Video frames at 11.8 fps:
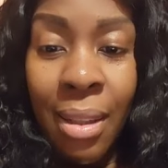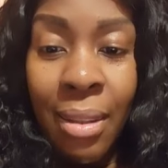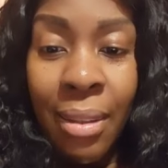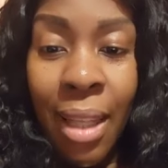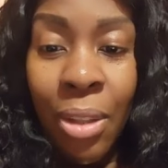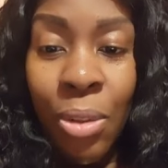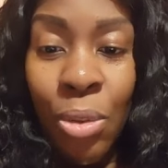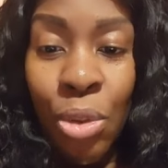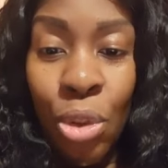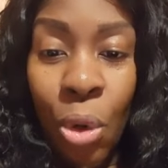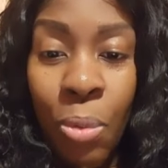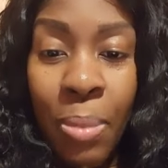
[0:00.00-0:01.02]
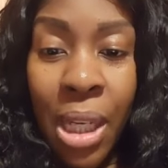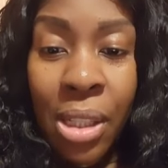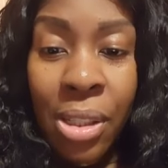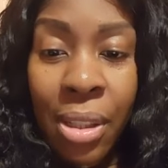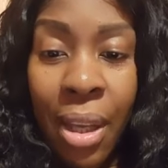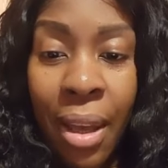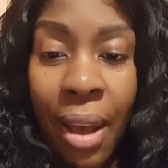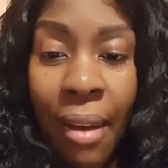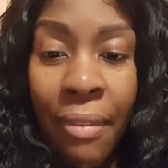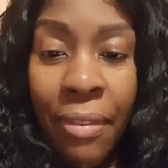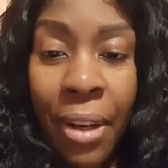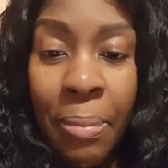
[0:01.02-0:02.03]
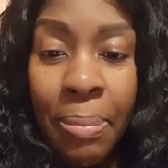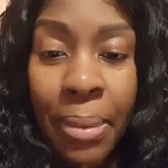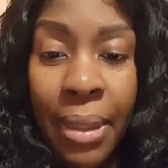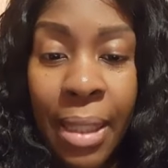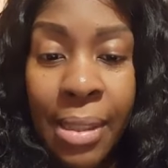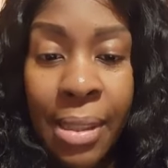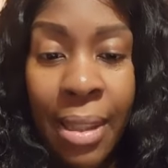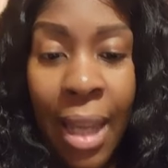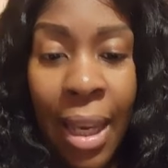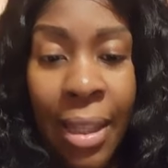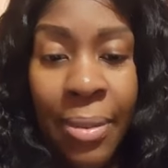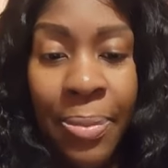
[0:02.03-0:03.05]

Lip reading: Thank you so much. Have a blessed night.